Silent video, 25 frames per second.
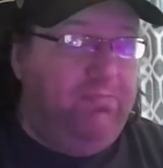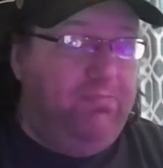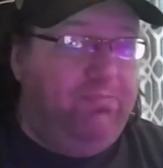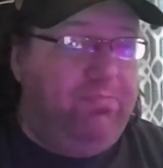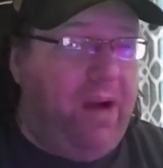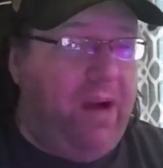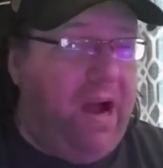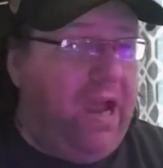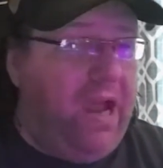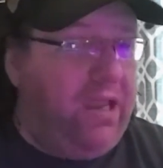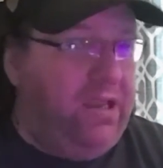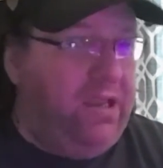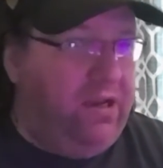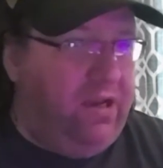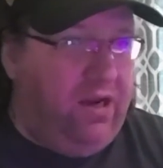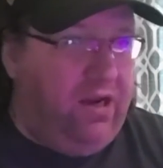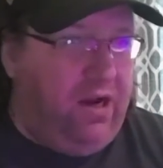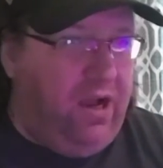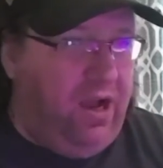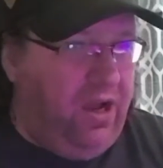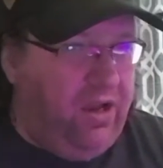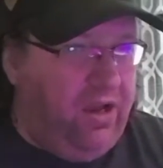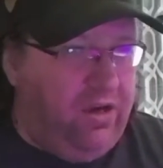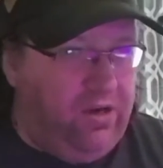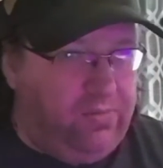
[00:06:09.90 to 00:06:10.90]
buy it at a
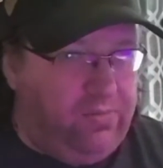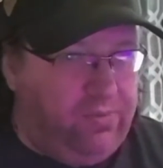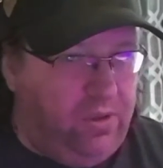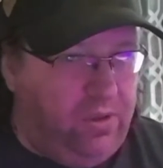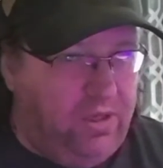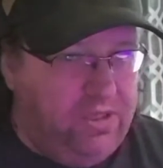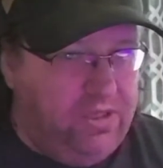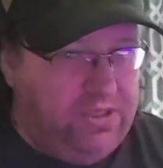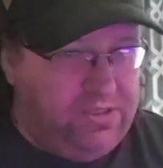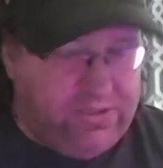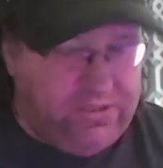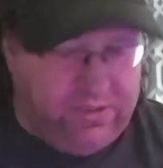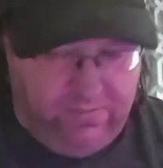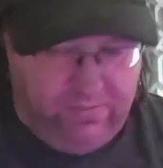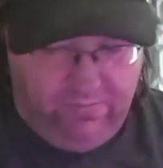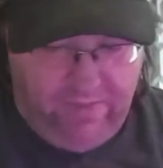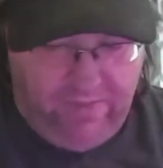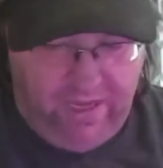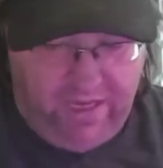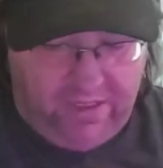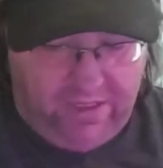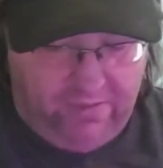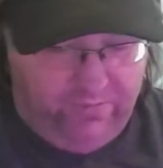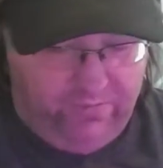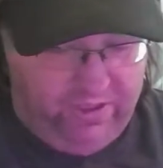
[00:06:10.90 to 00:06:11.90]
higher price.
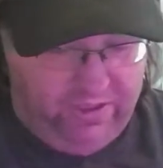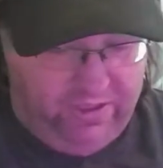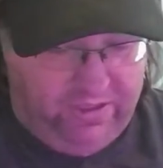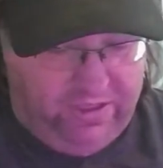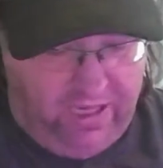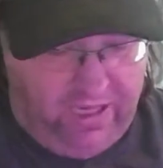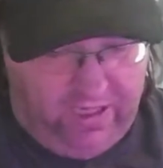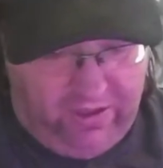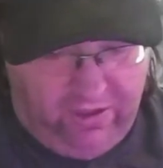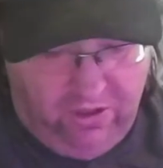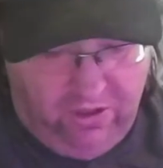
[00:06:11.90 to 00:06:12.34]
Make them think that,